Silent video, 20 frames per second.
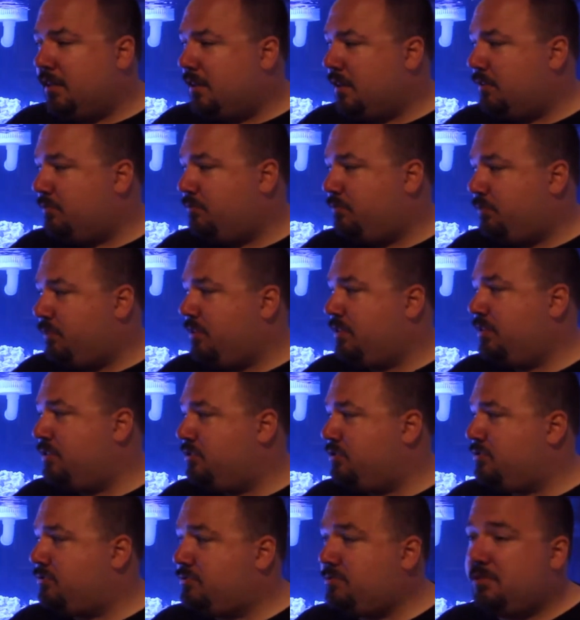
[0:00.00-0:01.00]
I really
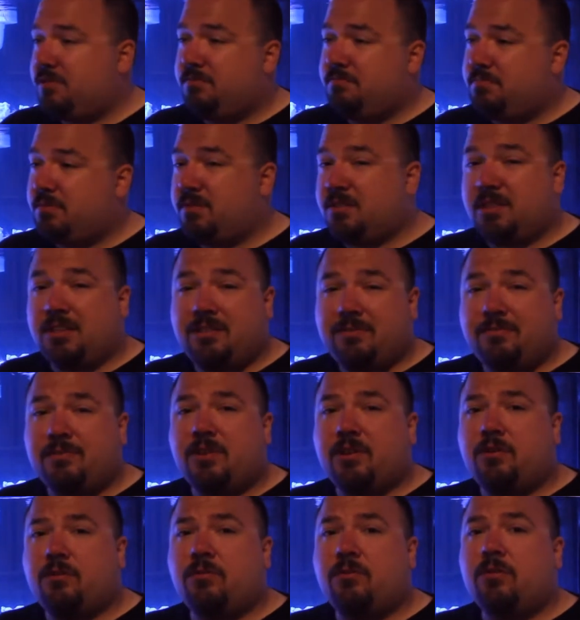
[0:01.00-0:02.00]
truly believe
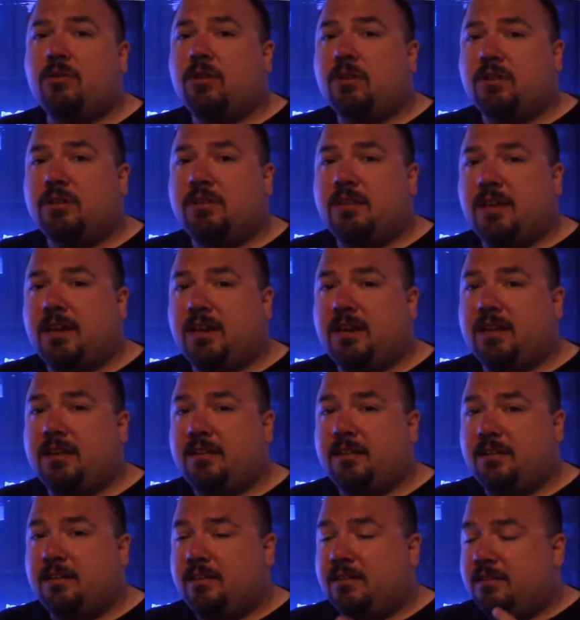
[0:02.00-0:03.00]
though that
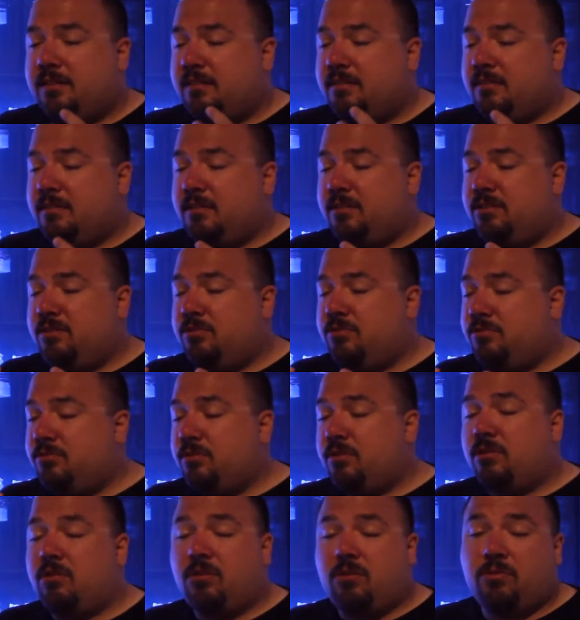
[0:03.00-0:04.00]

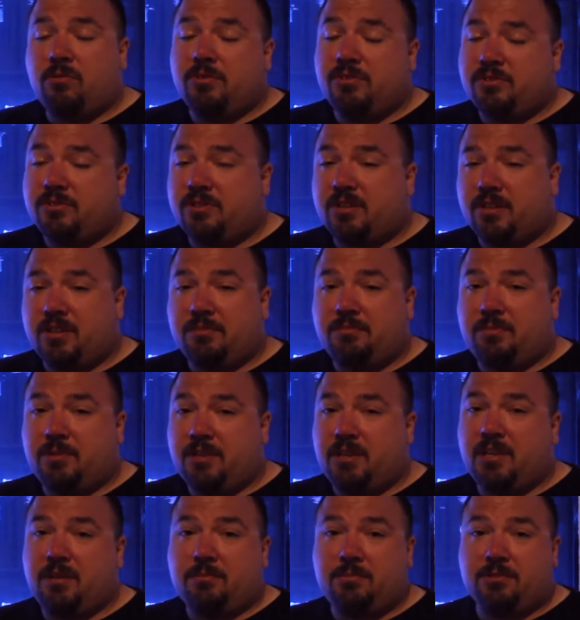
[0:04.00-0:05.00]
you are always going to
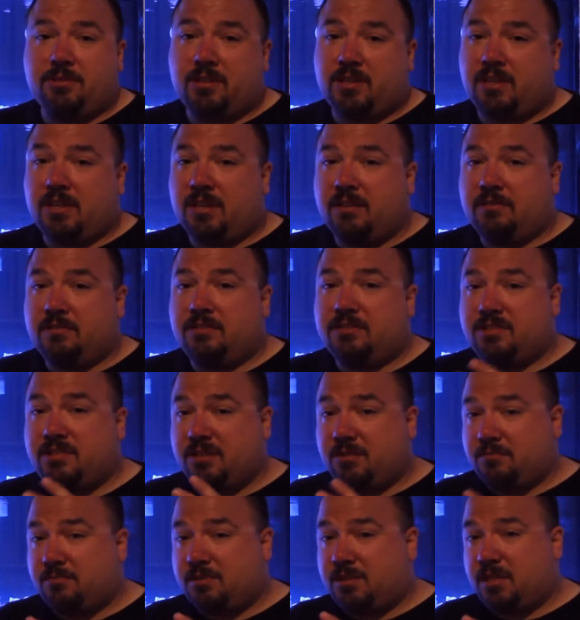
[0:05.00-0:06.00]
be able to get
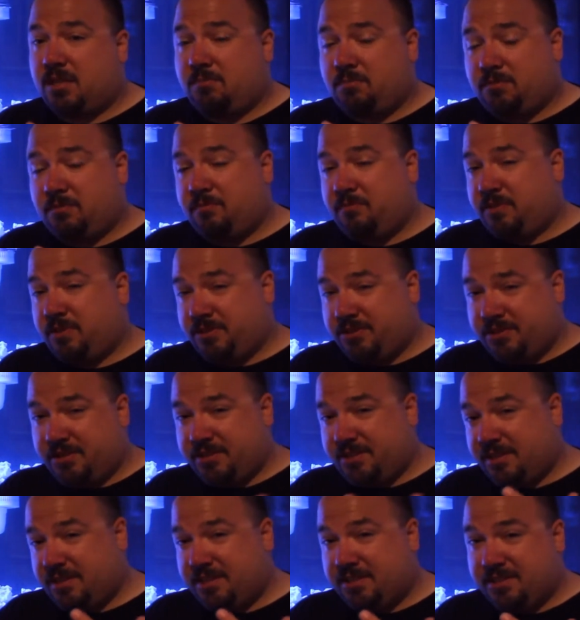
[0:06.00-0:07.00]
some type of fish
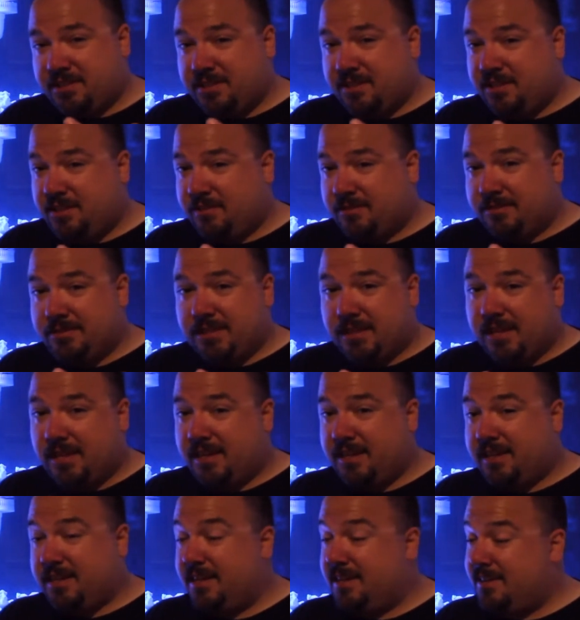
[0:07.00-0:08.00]
disease into your
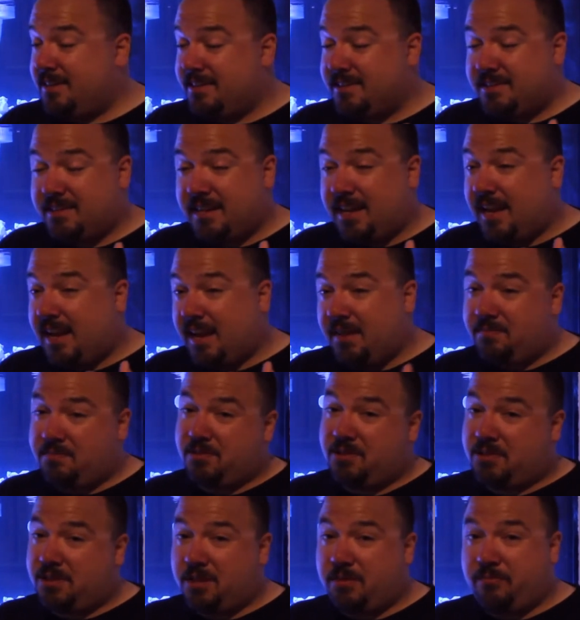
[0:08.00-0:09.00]
tank, and it doesn't
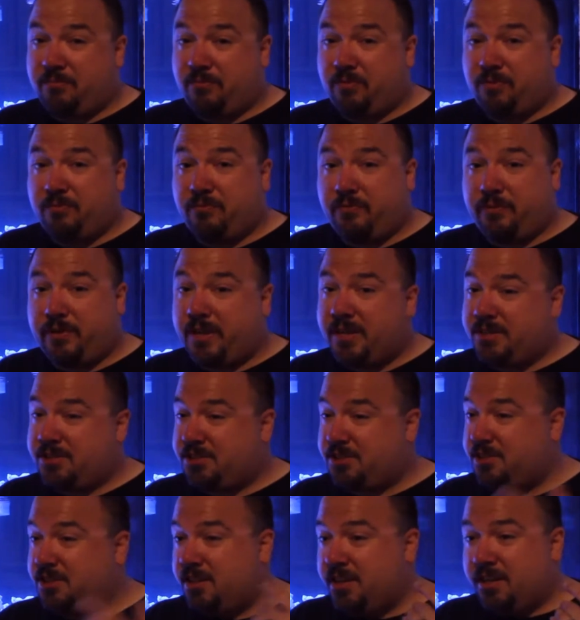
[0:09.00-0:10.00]
have to come from
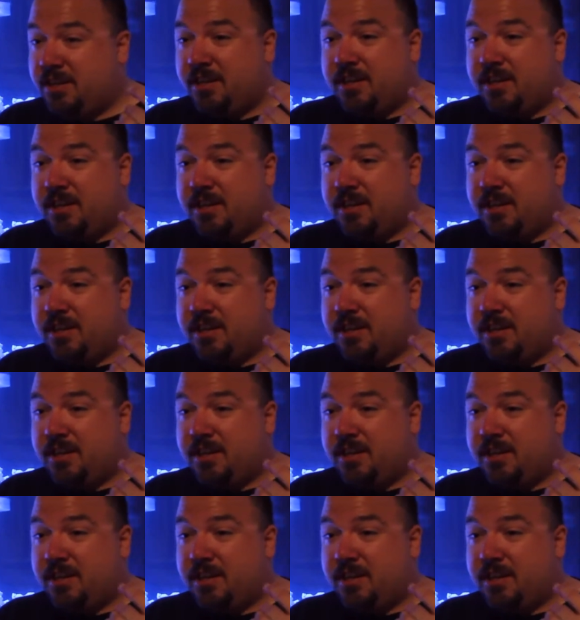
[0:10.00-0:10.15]
fish.